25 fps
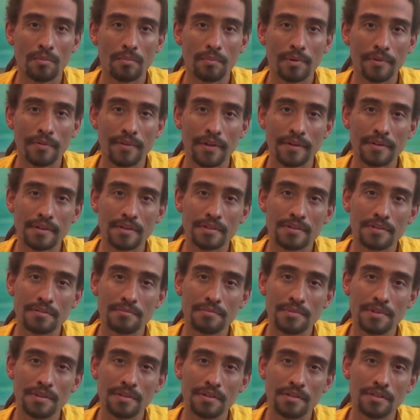But that doesn't
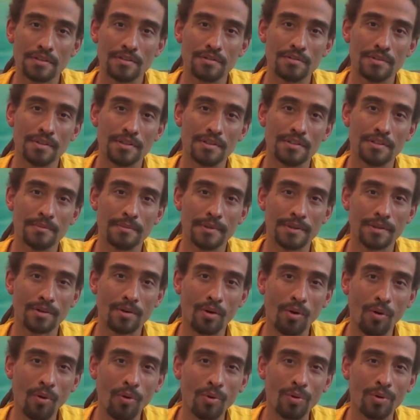mean that you need to be
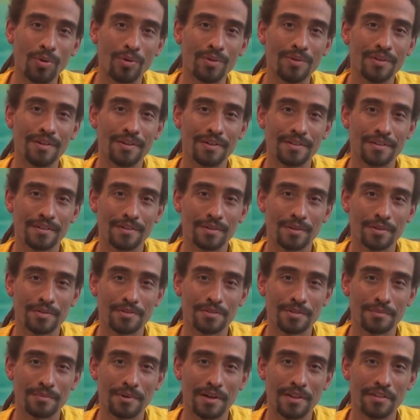cold towards
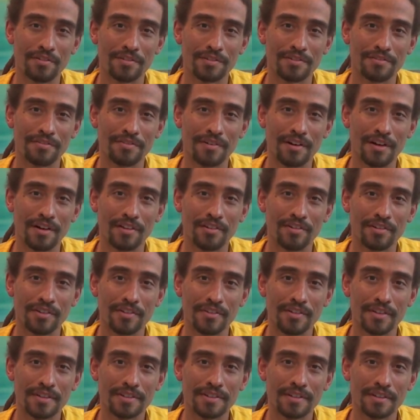your mother and father in
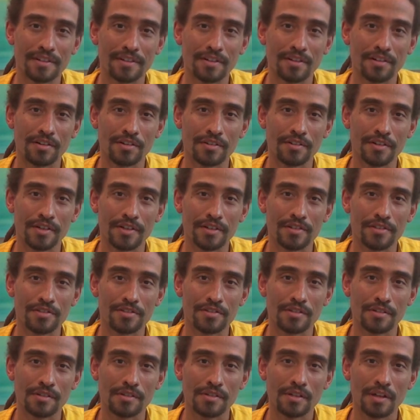this incarnation.
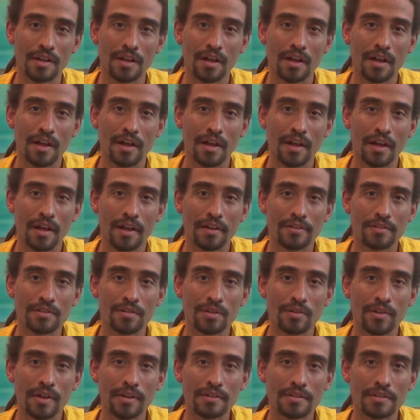And
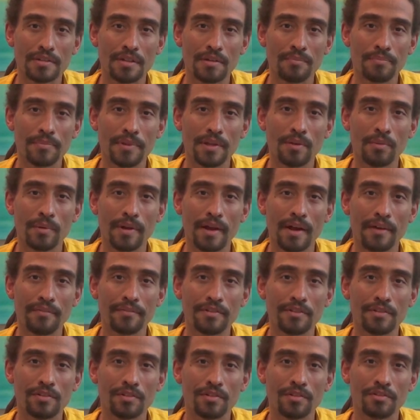so that's something we have
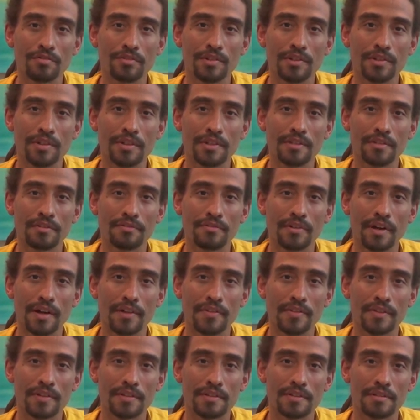to learn, really, to
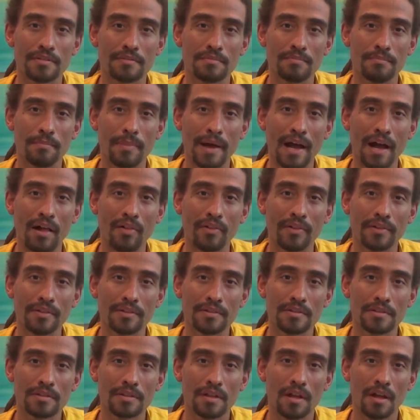find this
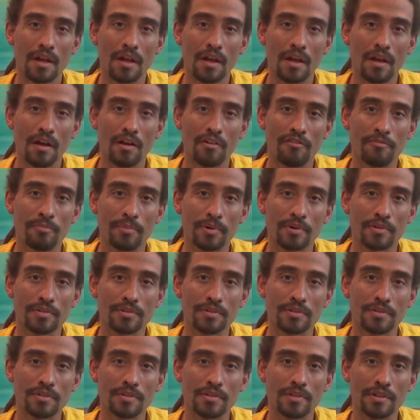balance of
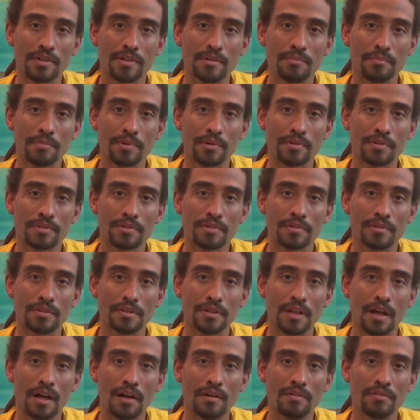personal and impersonal
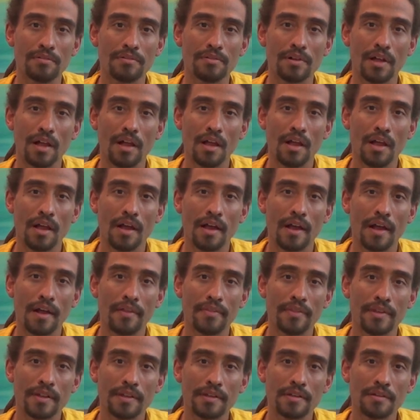love.
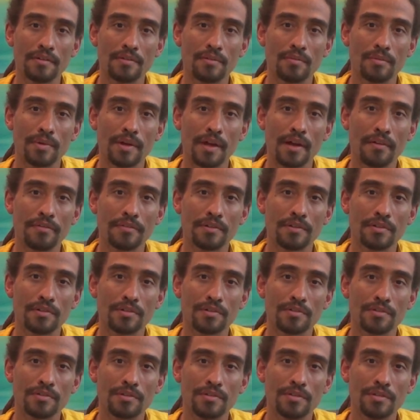And then we have to
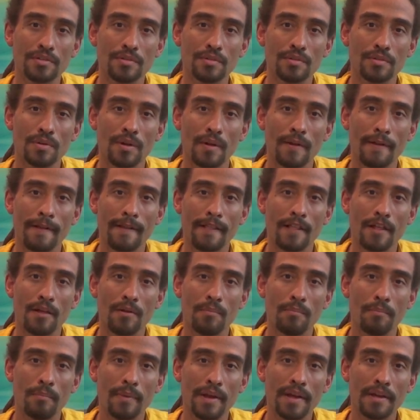learn to
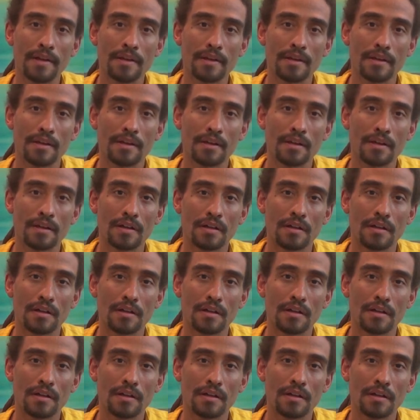make